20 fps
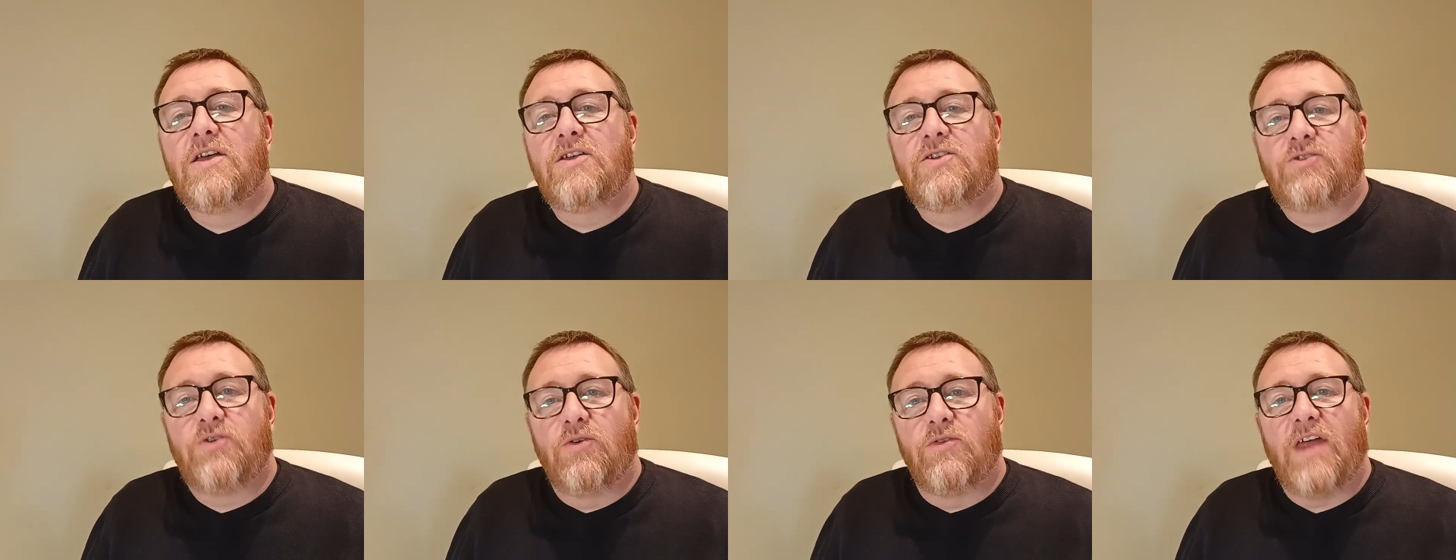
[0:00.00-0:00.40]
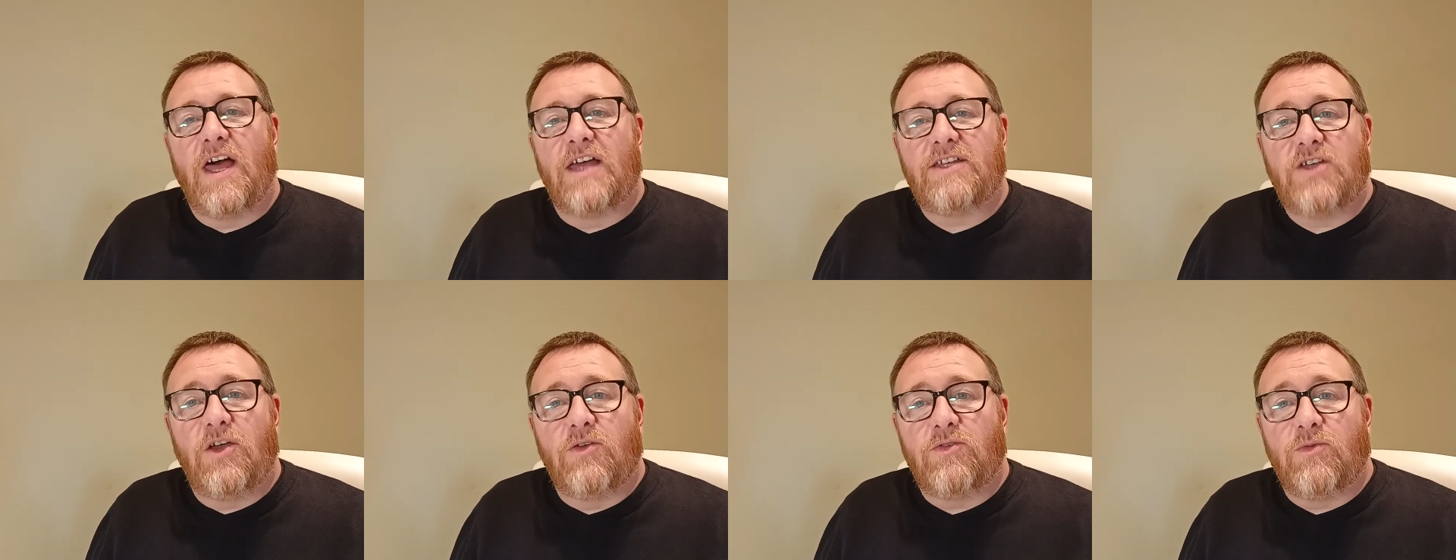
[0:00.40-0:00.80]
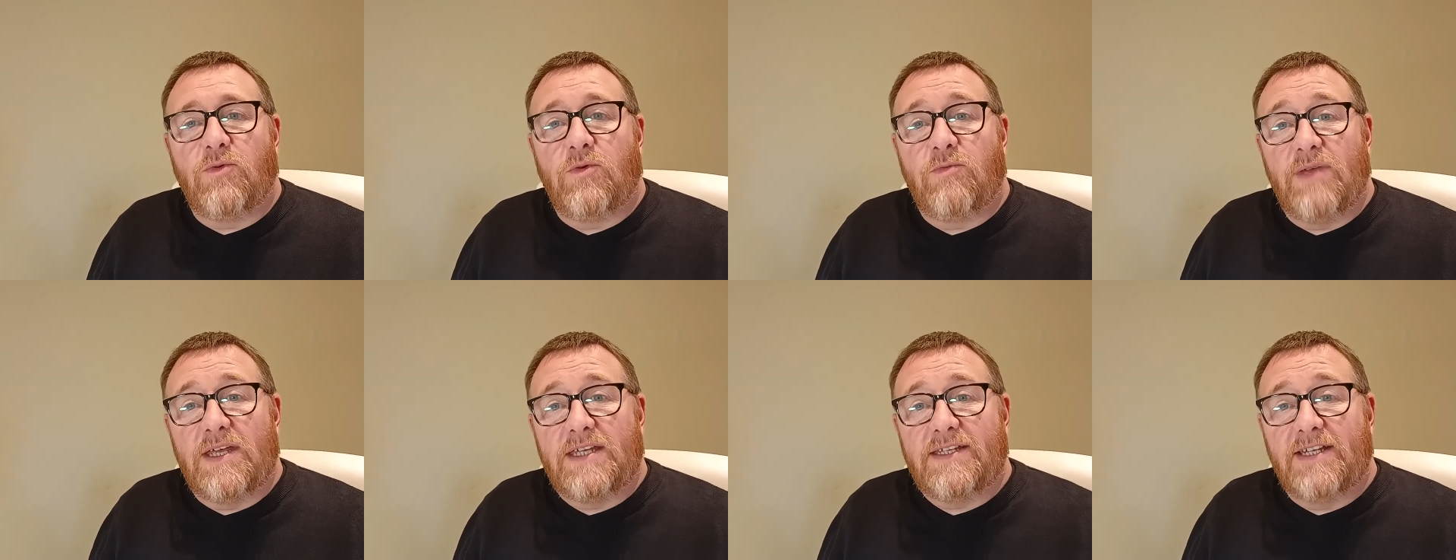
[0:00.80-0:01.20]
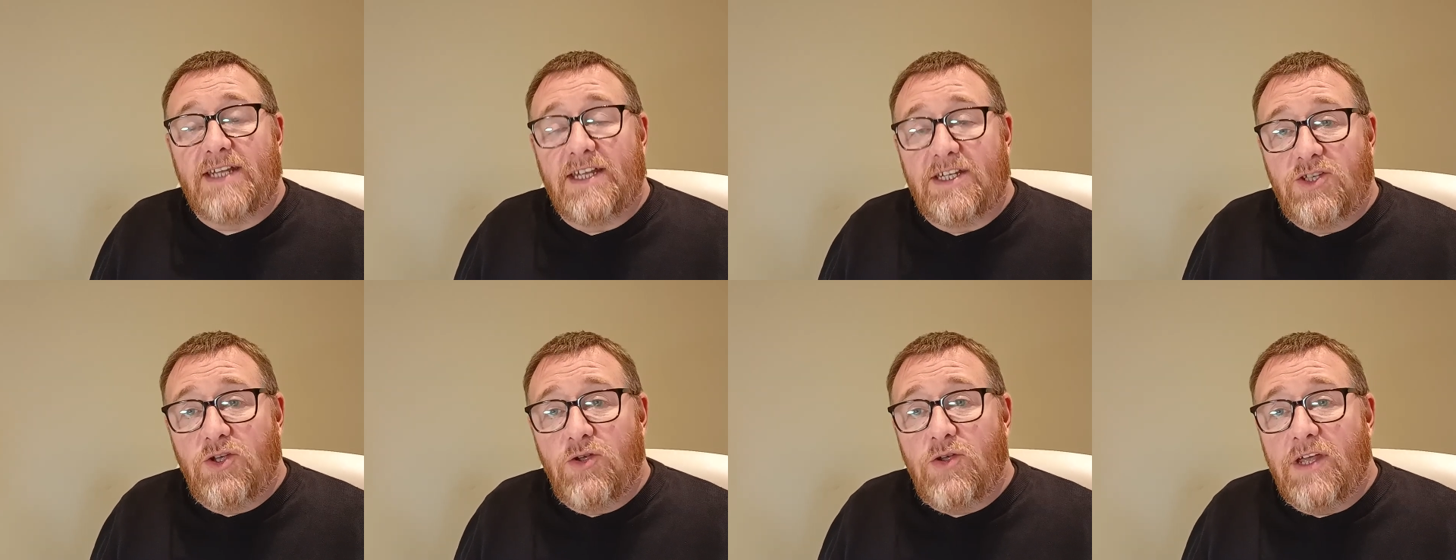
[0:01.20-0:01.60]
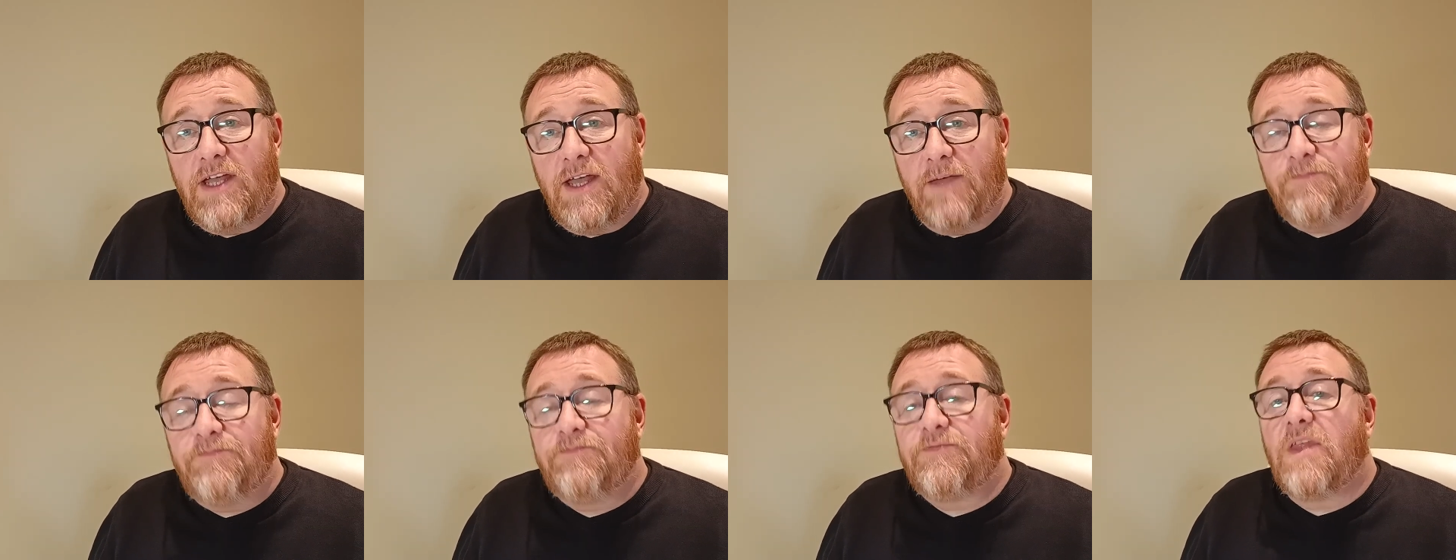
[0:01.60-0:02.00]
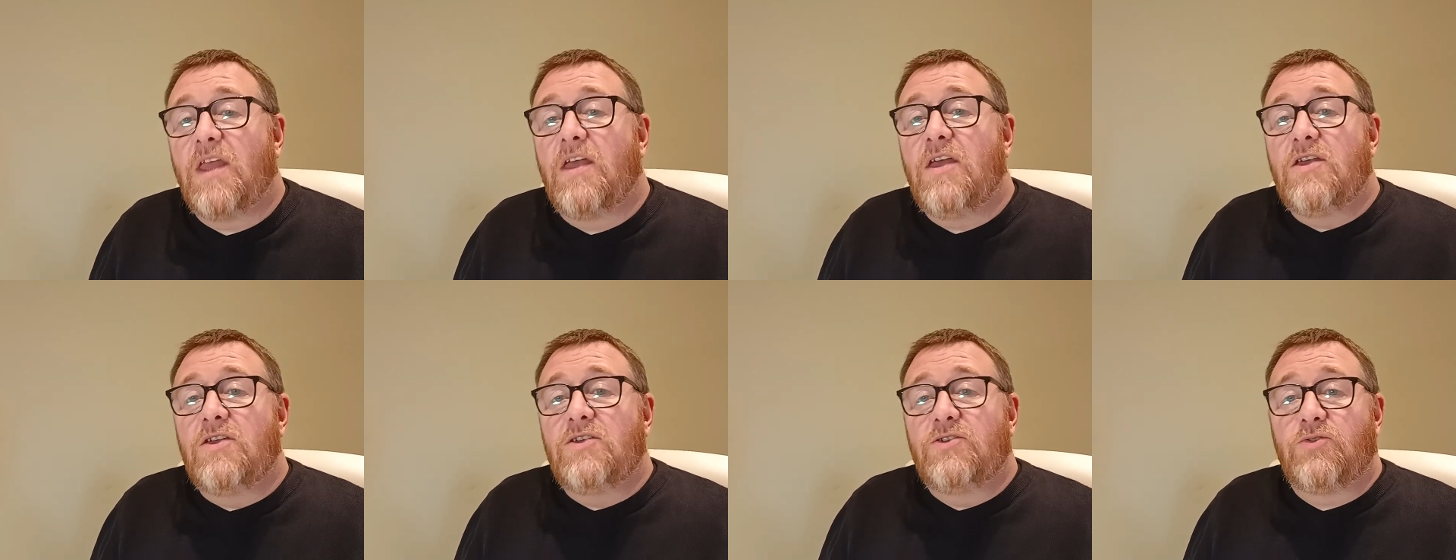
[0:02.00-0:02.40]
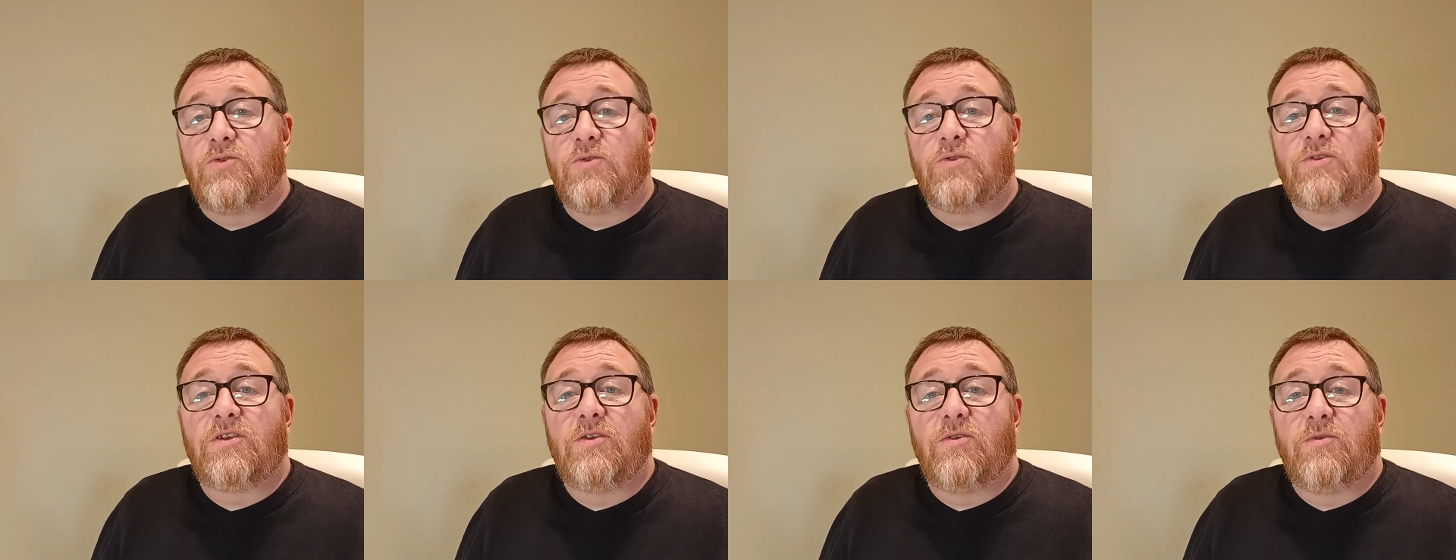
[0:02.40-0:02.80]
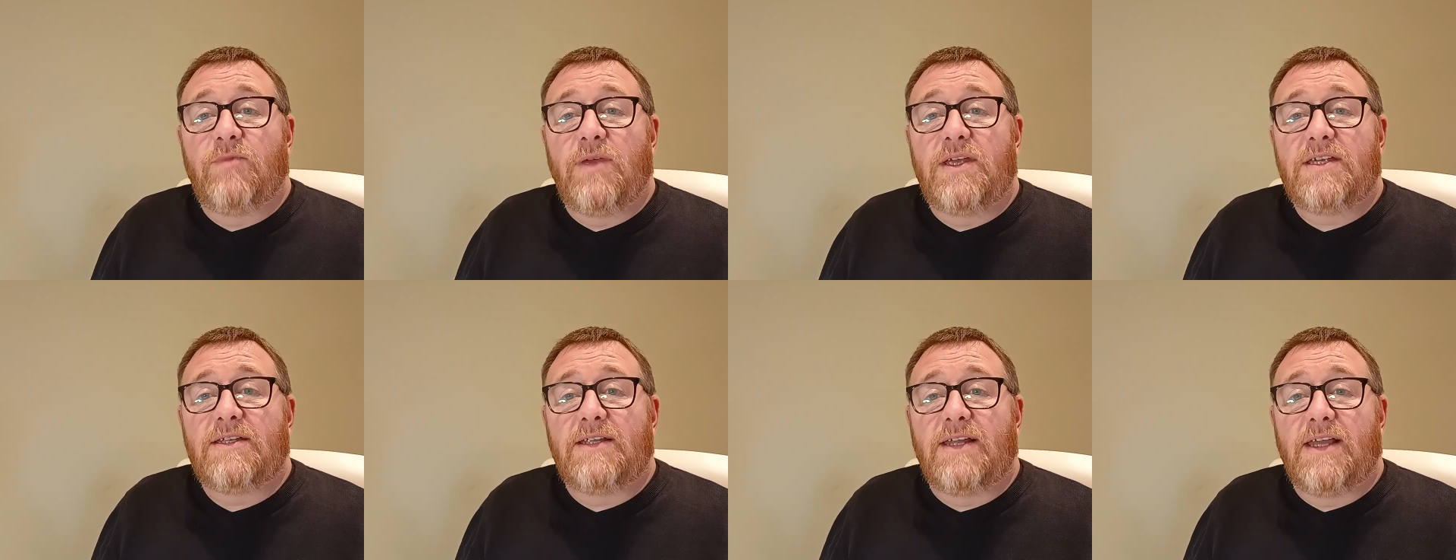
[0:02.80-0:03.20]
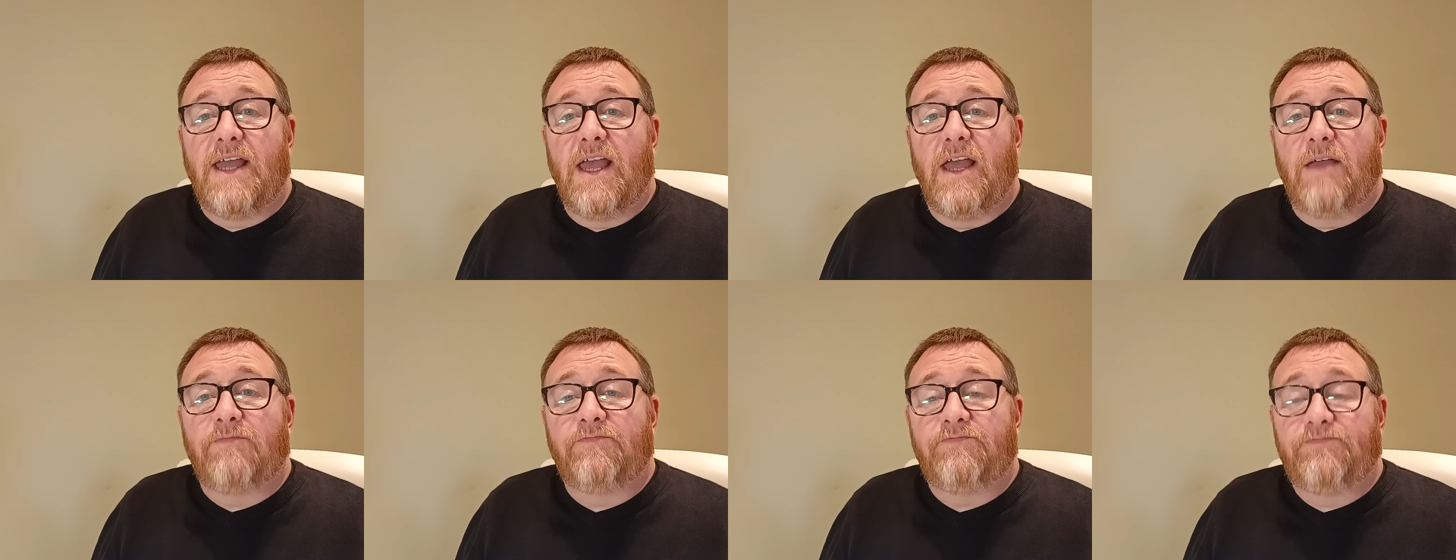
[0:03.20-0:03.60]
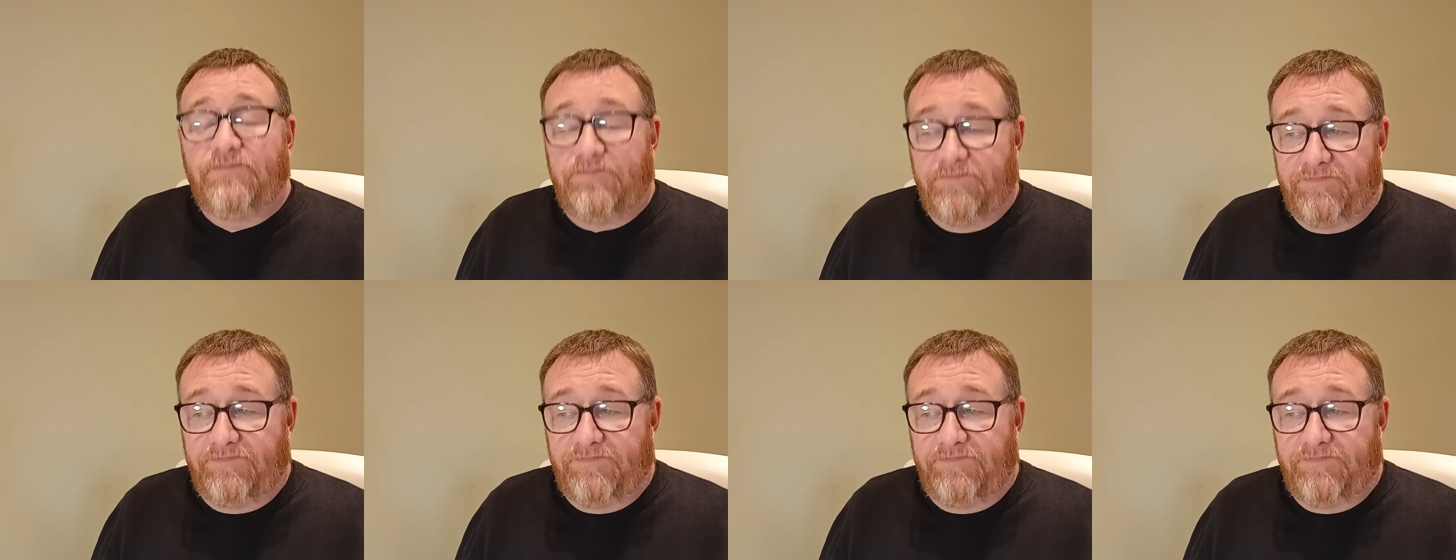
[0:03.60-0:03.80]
So that's how they were basically doing it. So you basically get